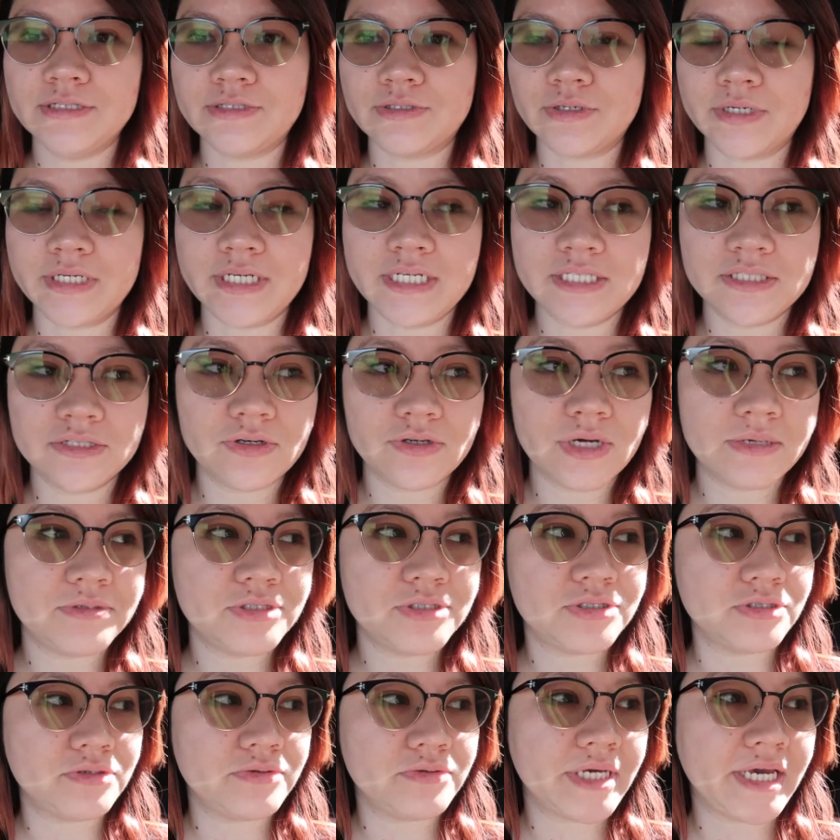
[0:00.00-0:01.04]
So I need to grab the
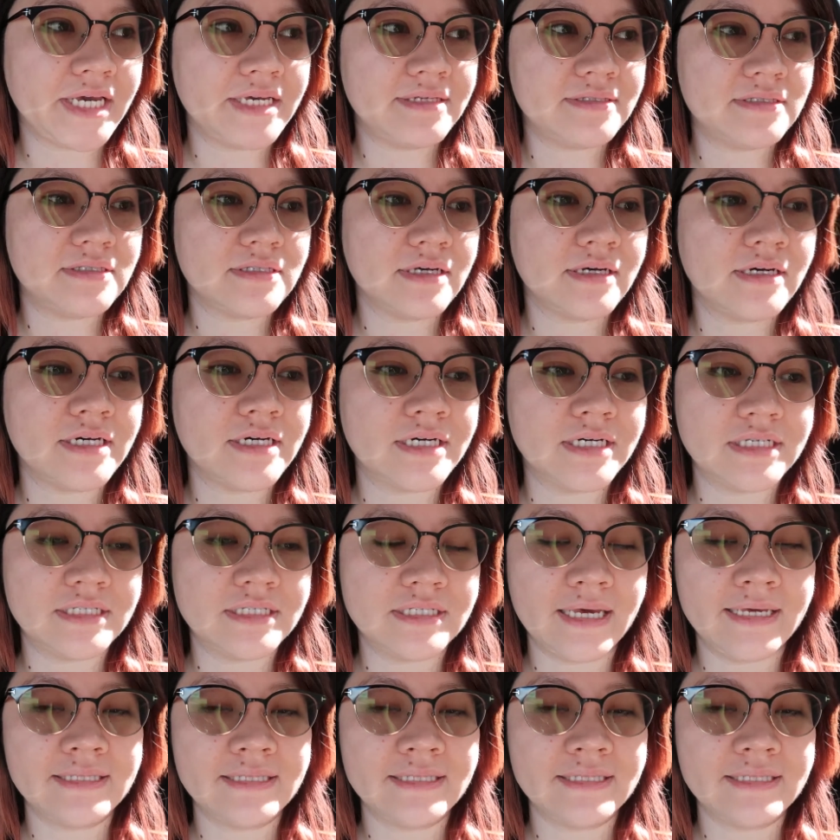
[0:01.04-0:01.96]
suitcase. Uh,